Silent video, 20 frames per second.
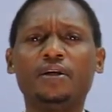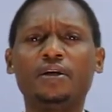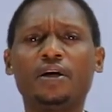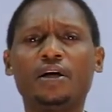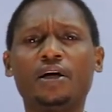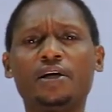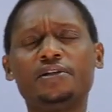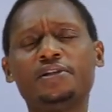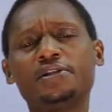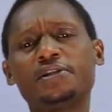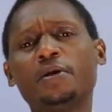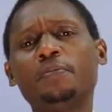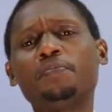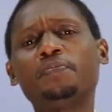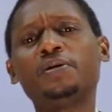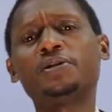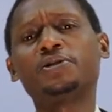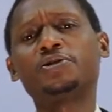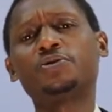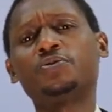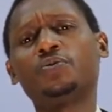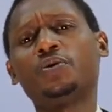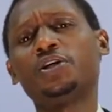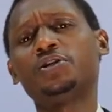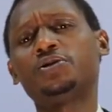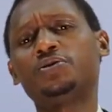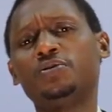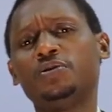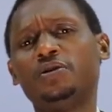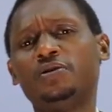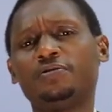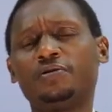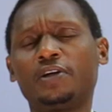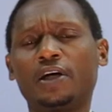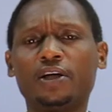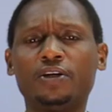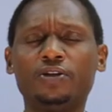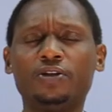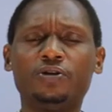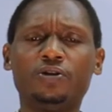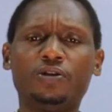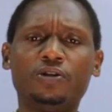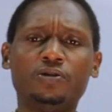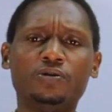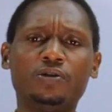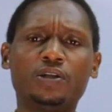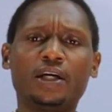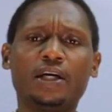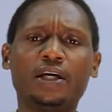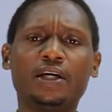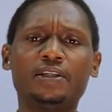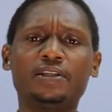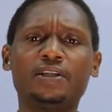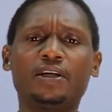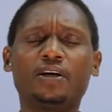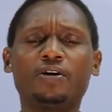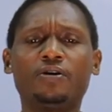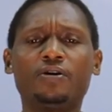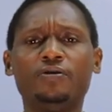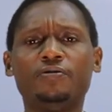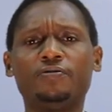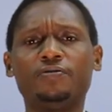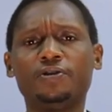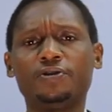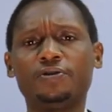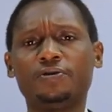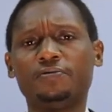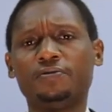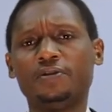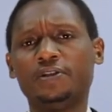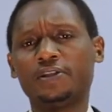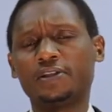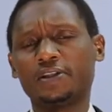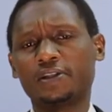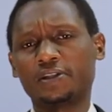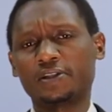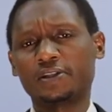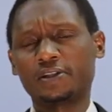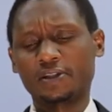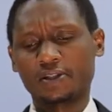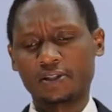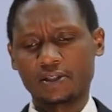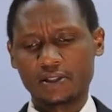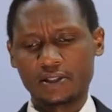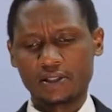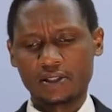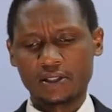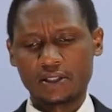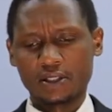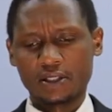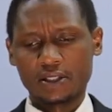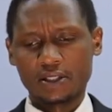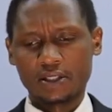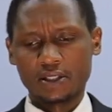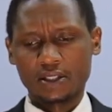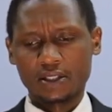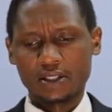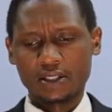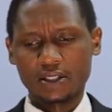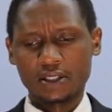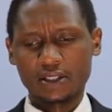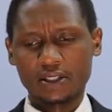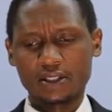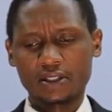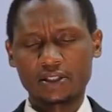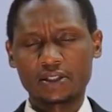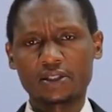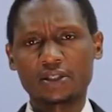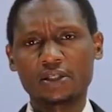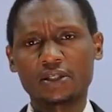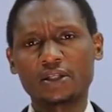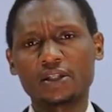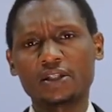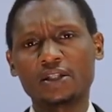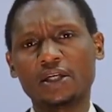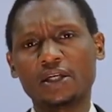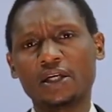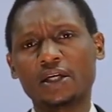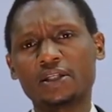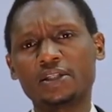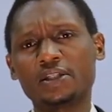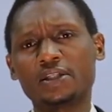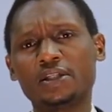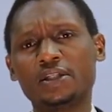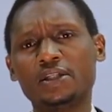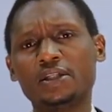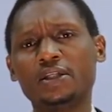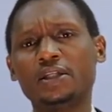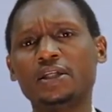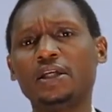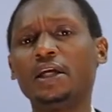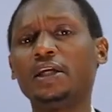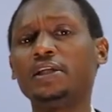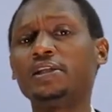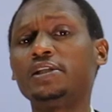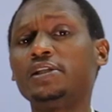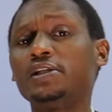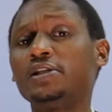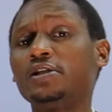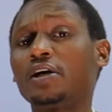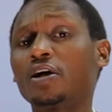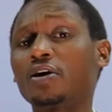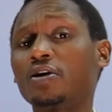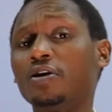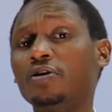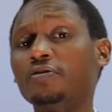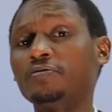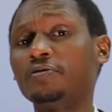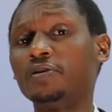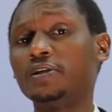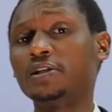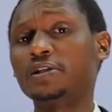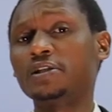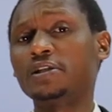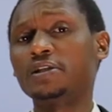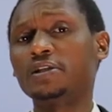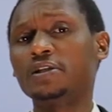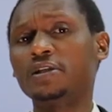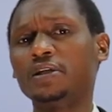The simplest way to define or look at a conflict of interest is that it is a conflict